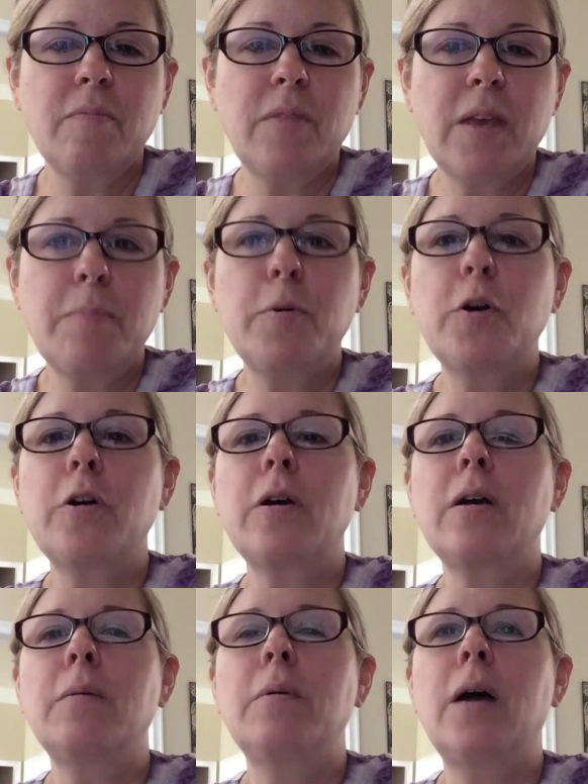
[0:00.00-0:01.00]
the
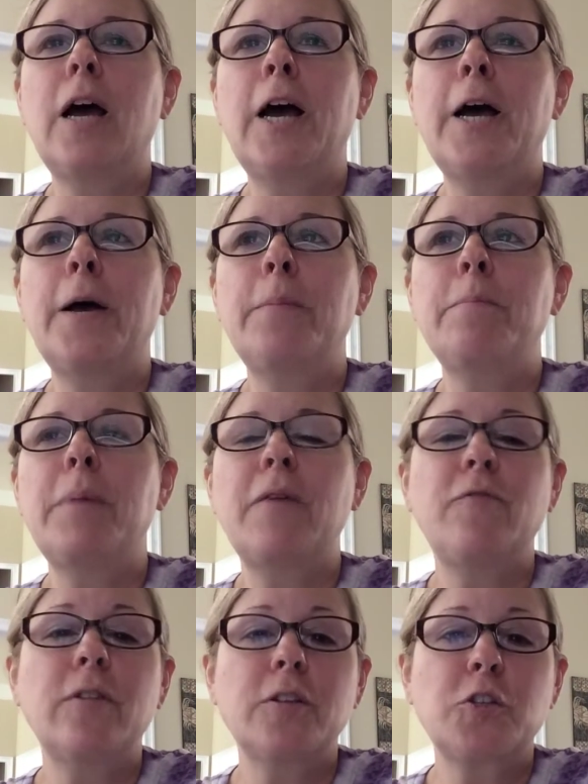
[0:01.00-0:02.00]
book um, by
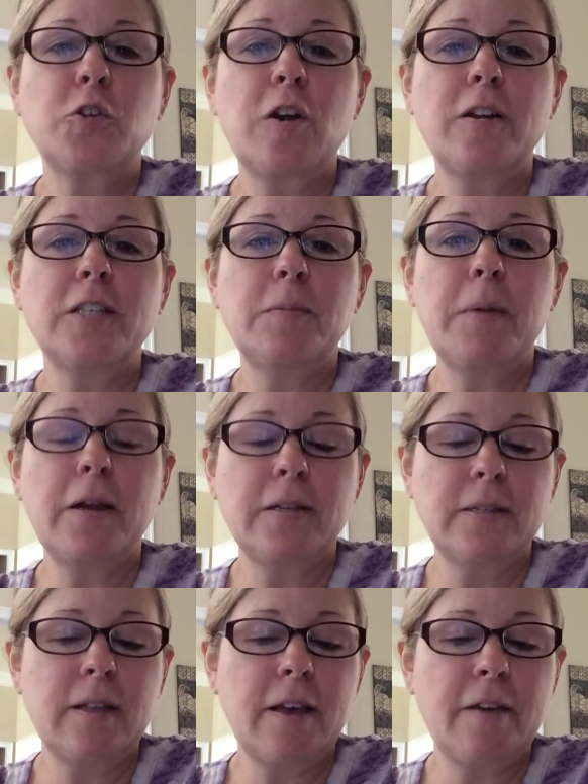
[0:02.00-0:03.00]
Philostratus about
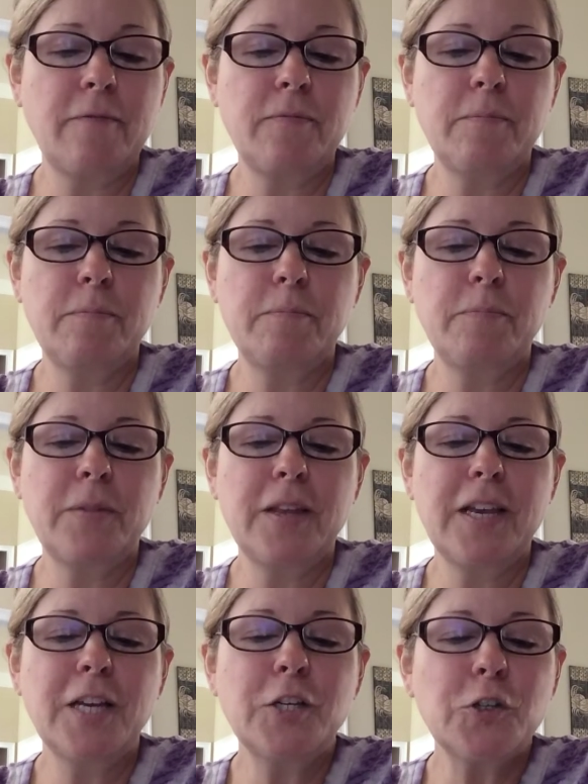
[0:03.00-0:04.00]
his life.
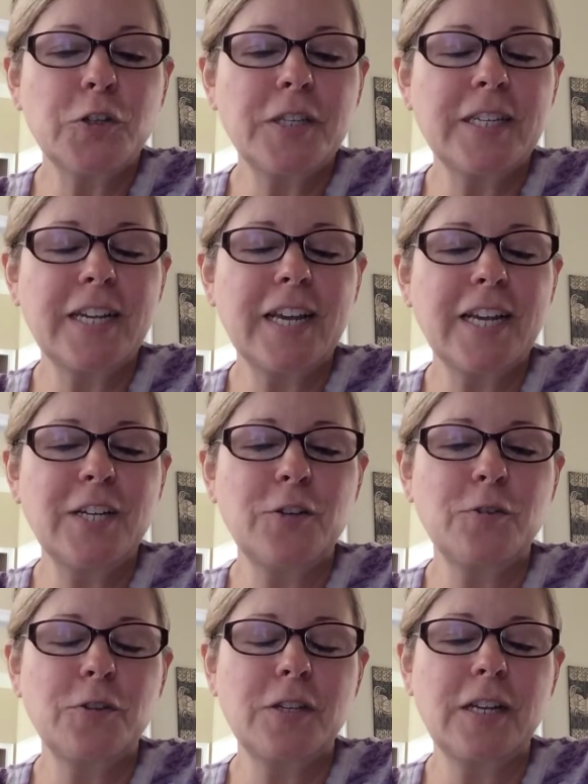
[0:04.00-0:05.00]
Interesting,
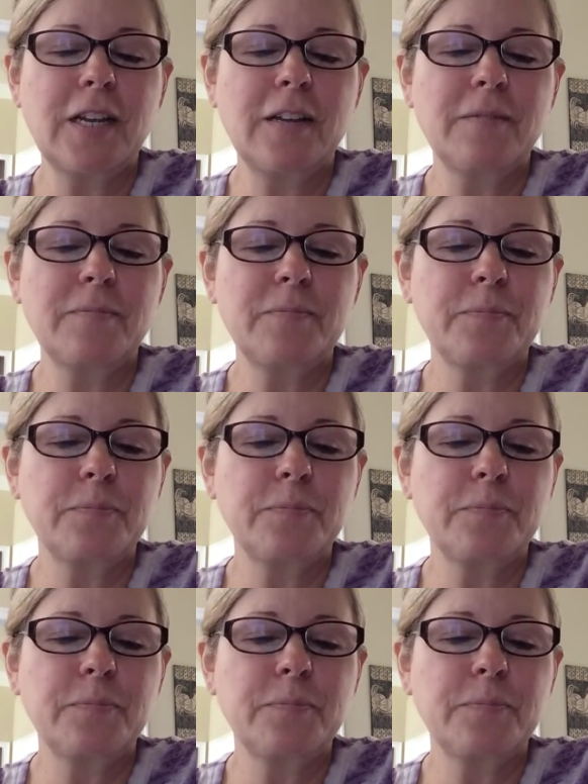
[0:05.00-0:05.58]
interesting.